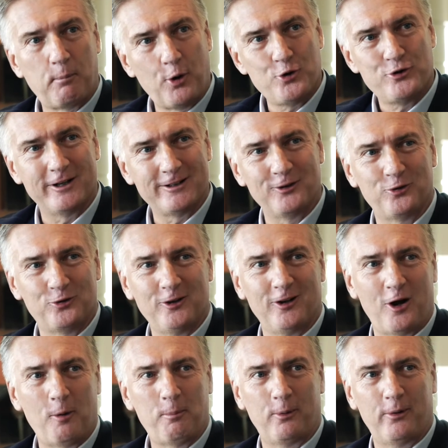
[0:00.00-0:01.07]
project is still
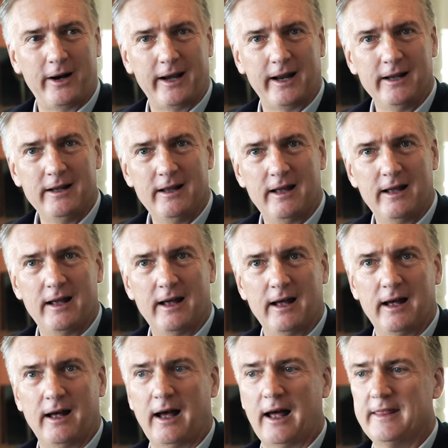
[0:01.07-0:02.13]
operating.
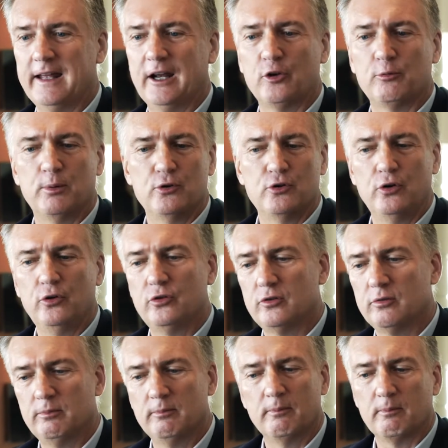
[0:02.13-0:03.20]
I think it's
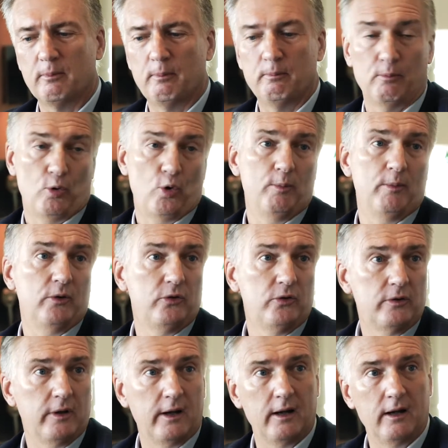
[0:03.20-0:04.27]
produced
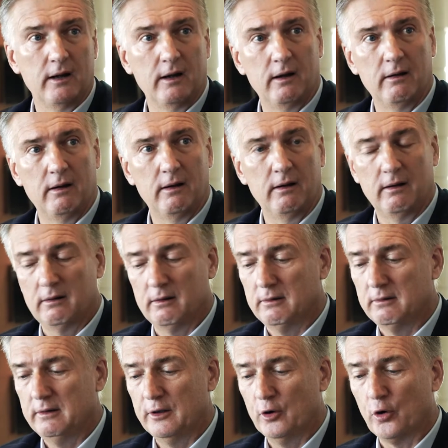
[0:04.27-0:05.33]
almost
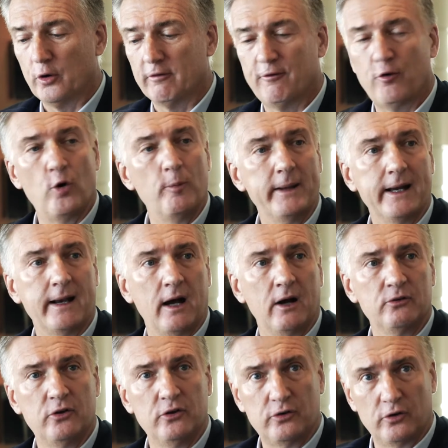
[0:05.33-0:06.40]
in the order of 4 million
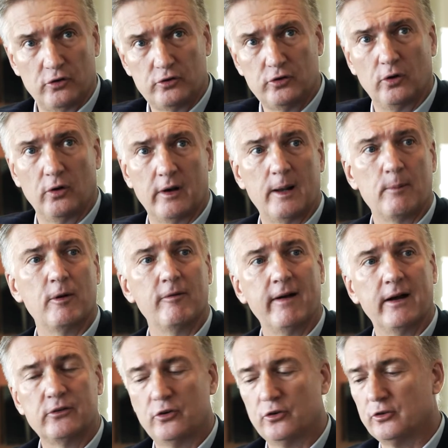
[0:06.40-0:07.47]
ounces and still a number of
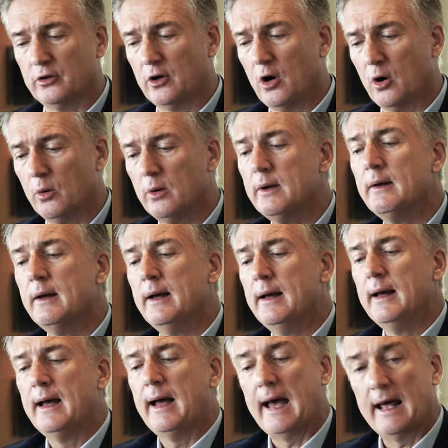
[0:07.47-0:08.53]
ounces to go
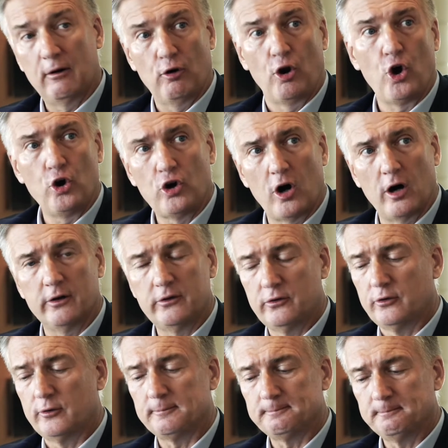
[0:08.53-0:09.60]
at low
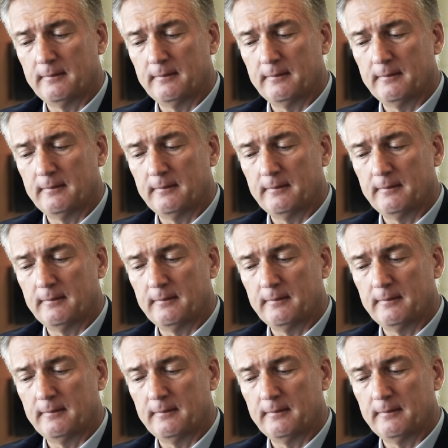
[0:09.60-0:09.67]
costs